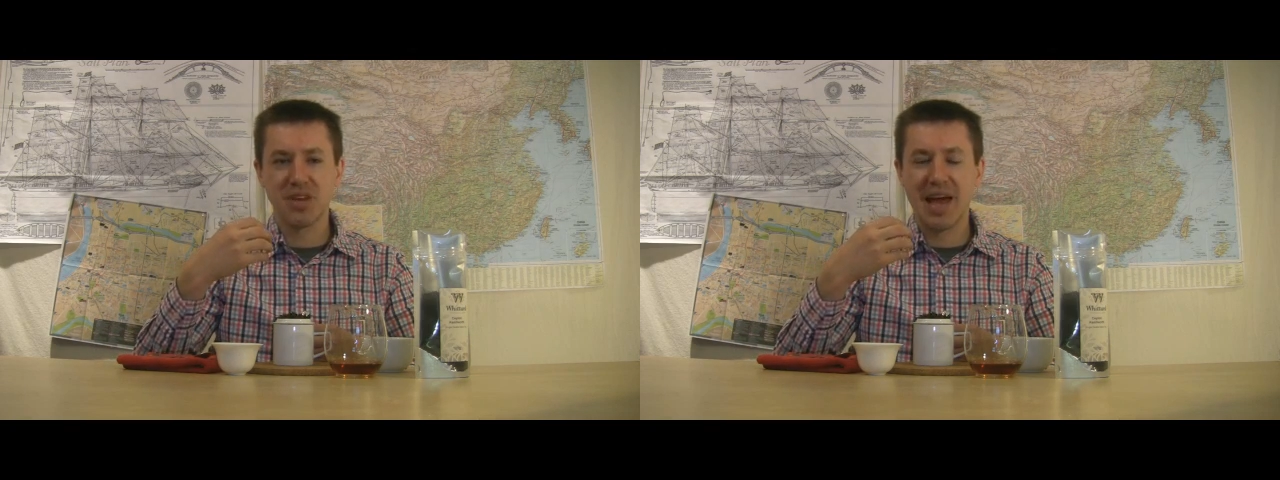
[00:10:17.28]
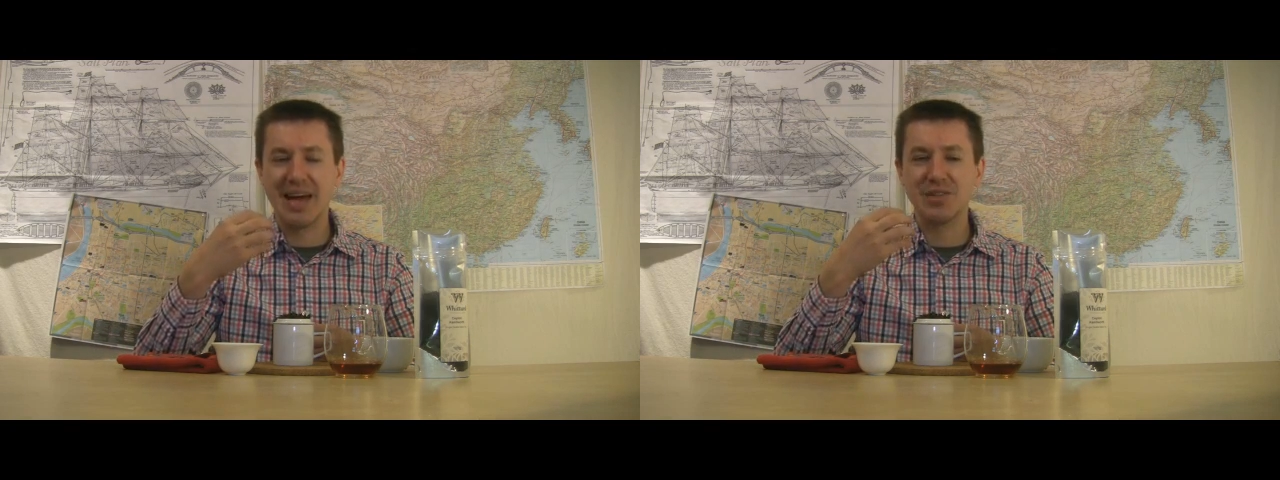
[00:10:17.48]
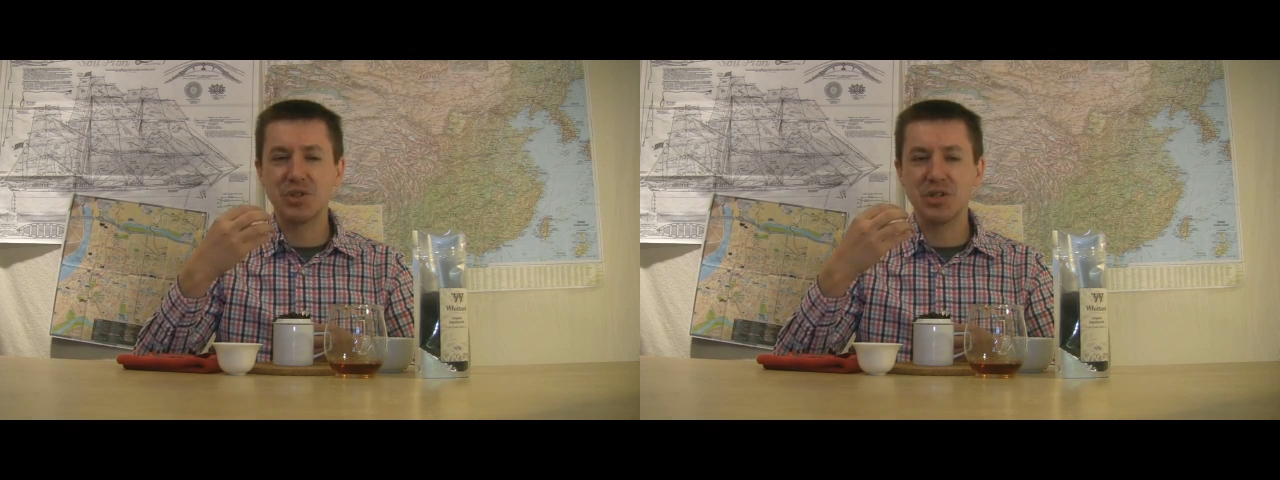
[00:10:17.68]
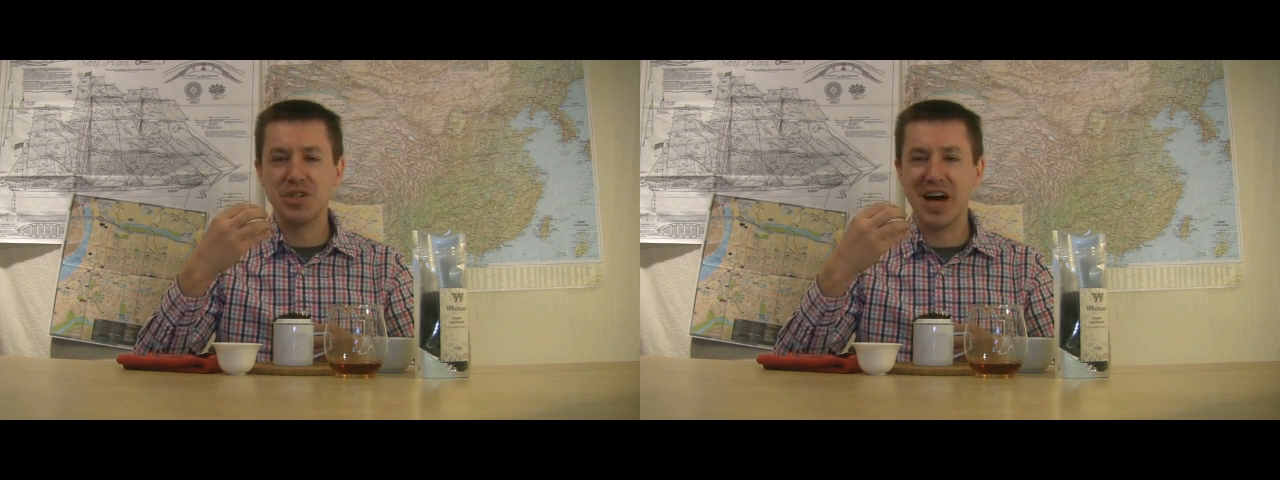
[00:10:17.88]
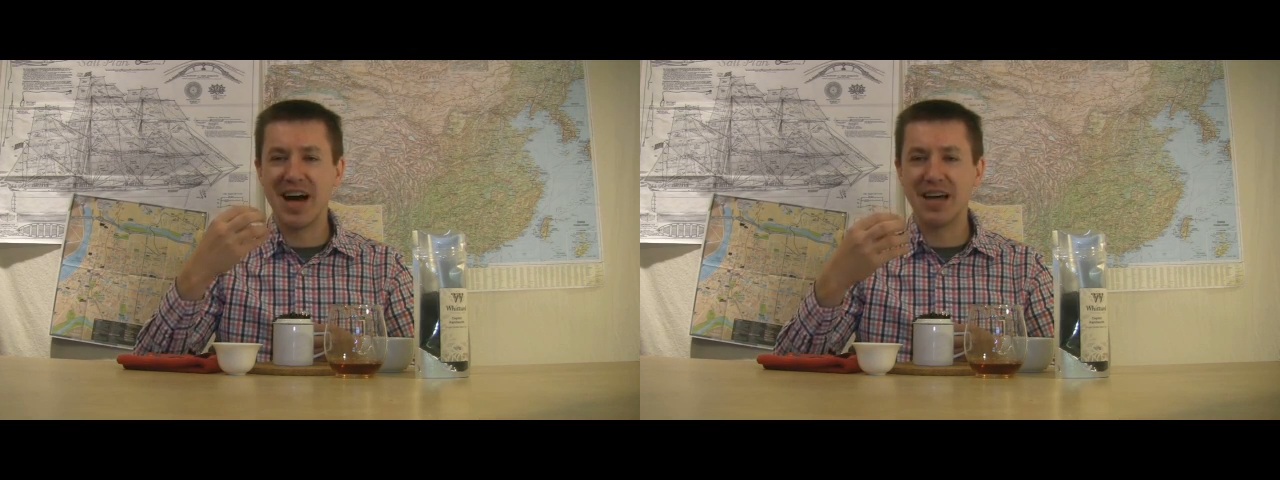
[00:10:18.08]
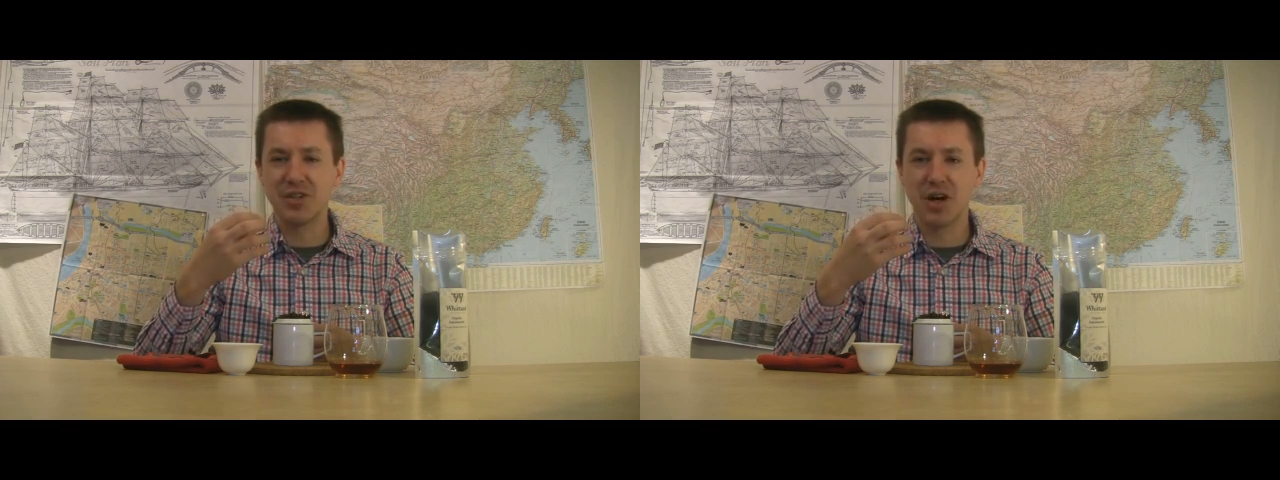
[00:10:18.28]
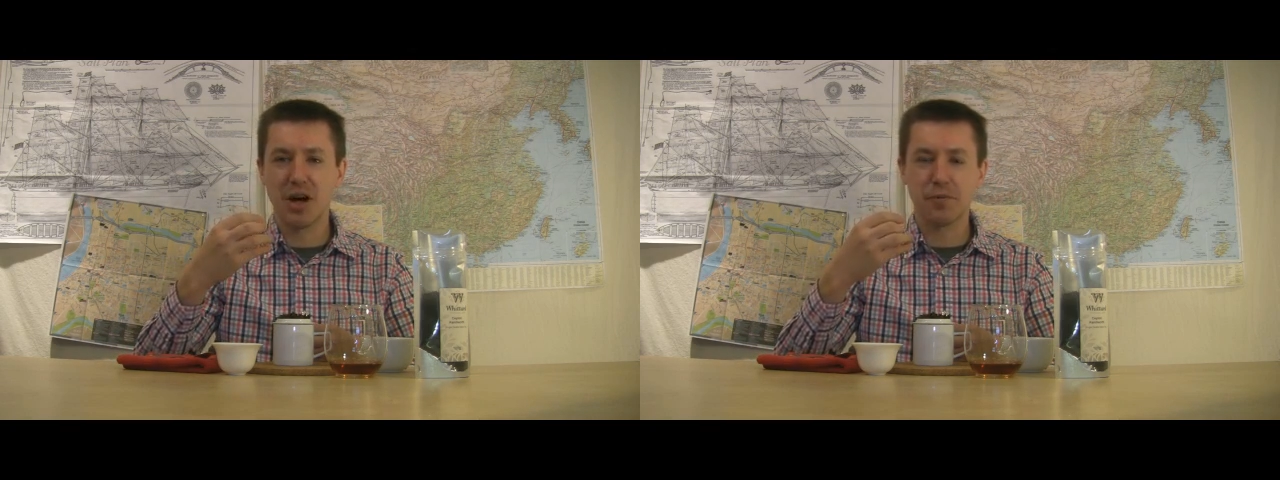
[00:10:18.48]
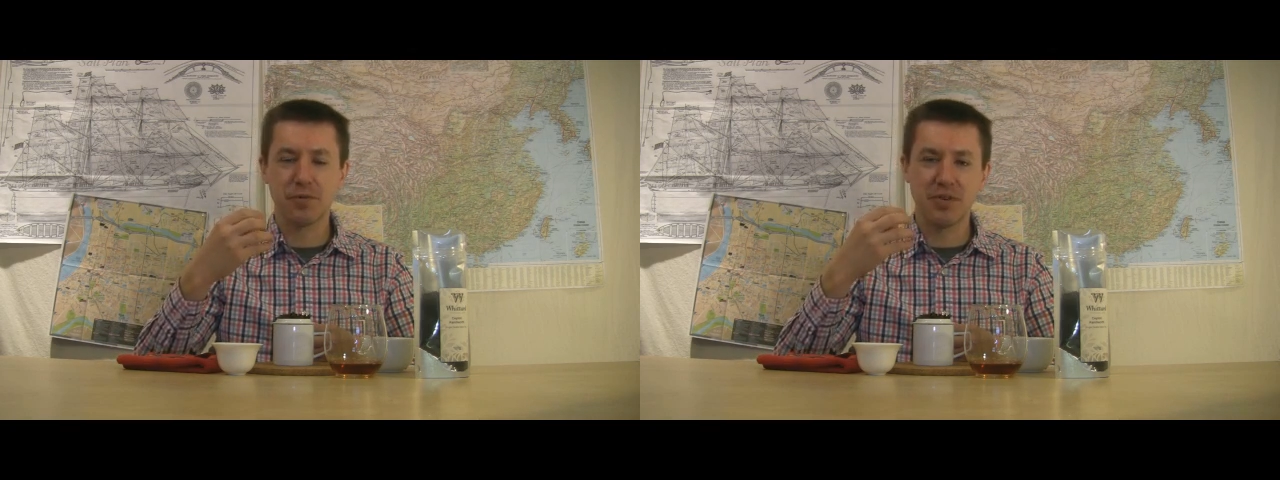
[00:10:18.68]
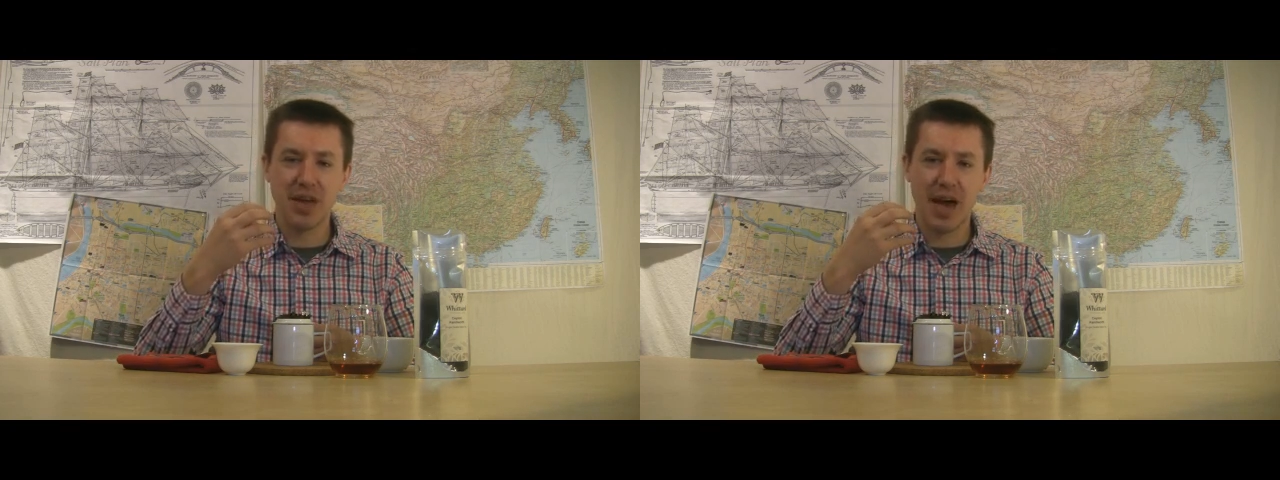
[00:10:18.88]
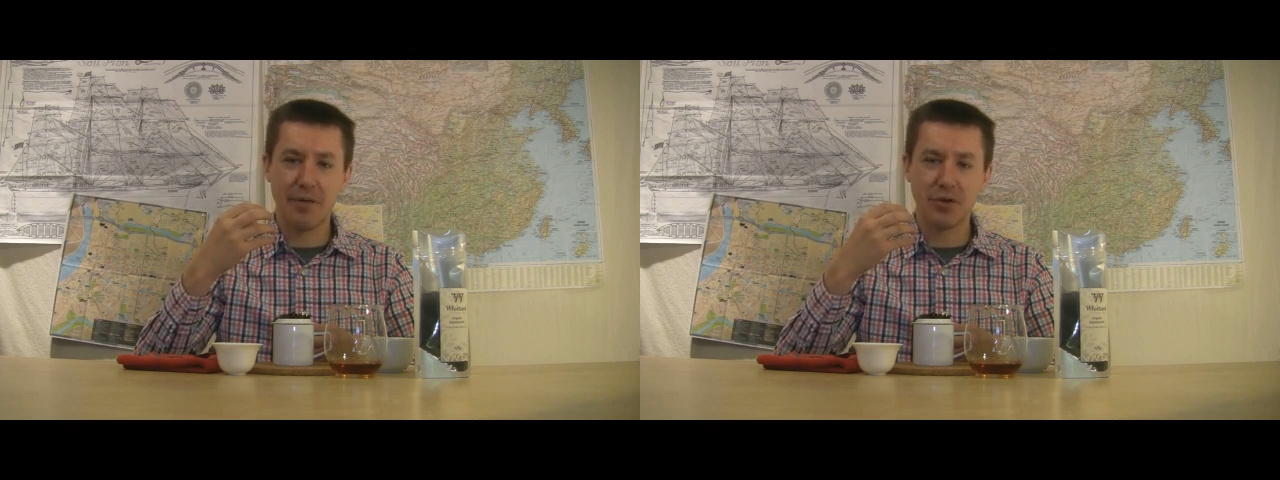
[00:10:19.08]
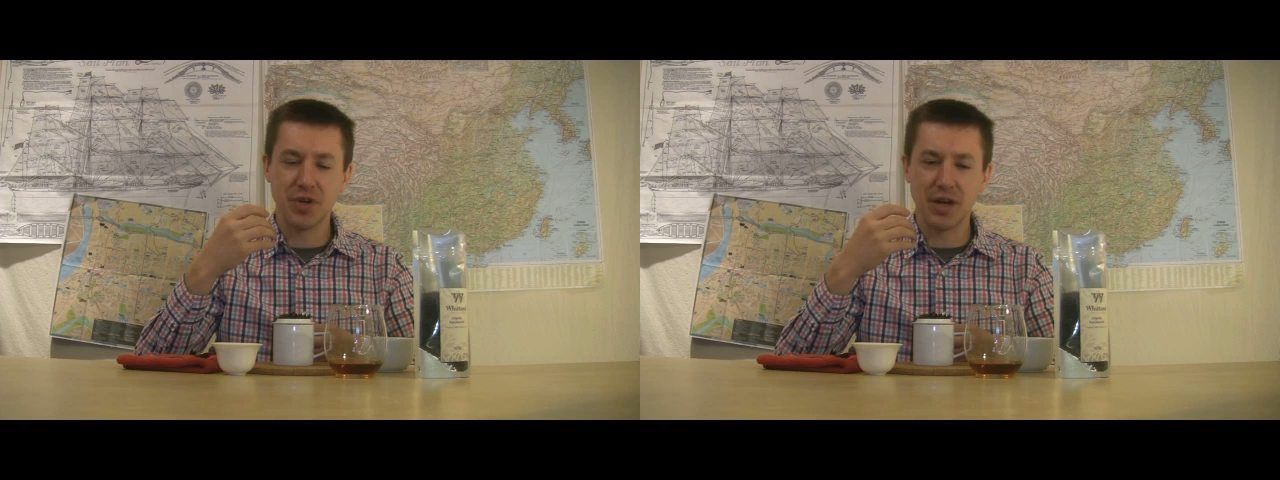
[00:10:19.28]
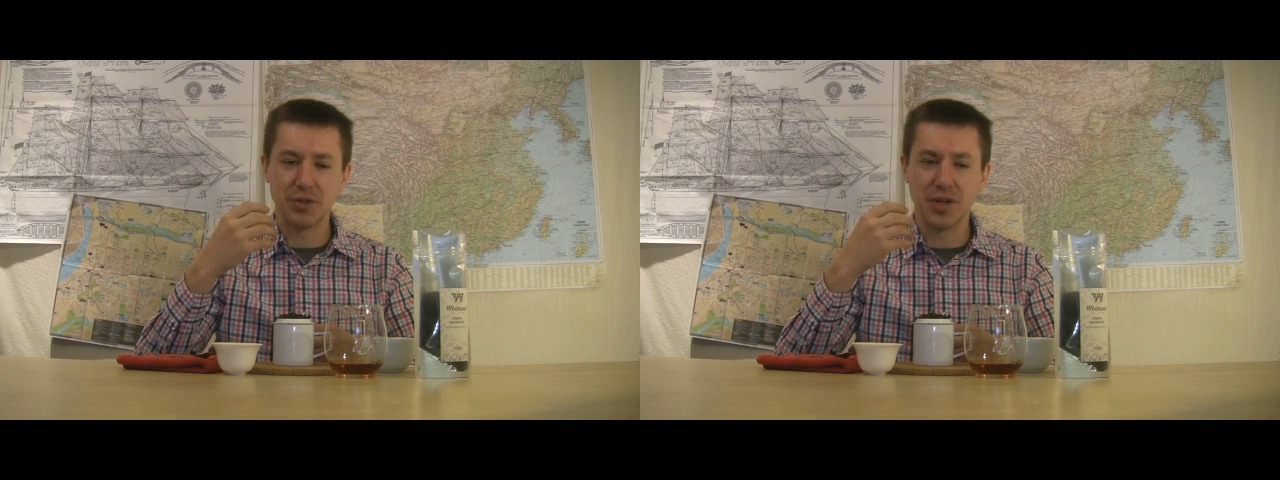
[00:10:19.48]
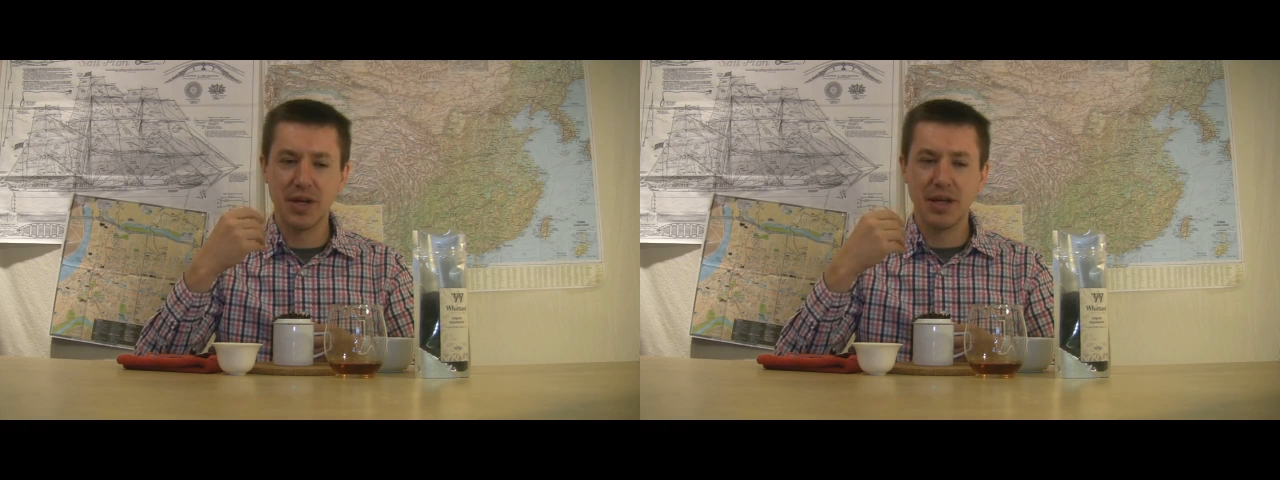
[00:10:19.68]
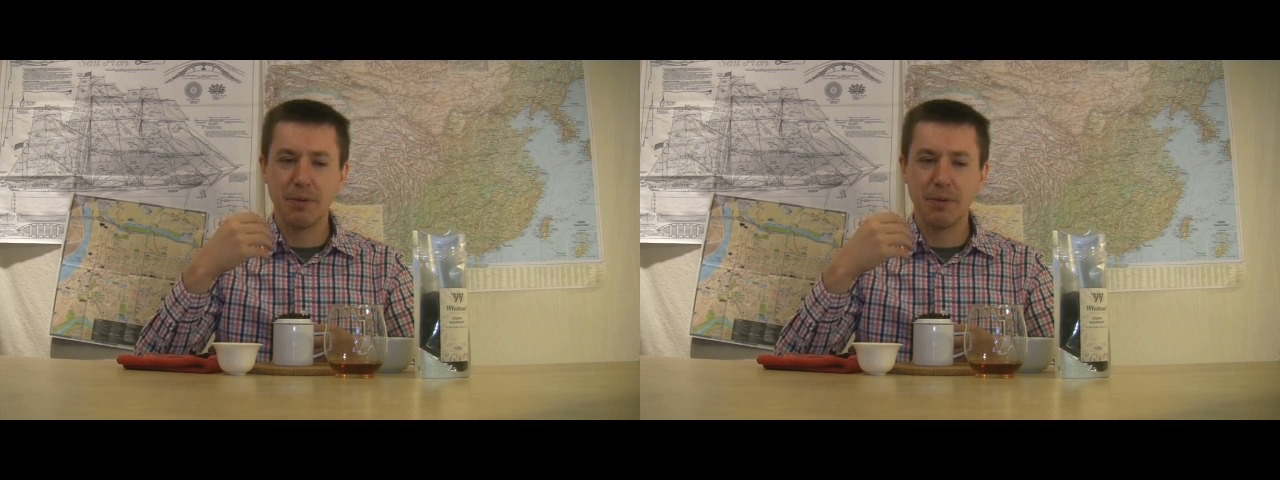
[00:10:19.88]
As it dies off in the aftertaste,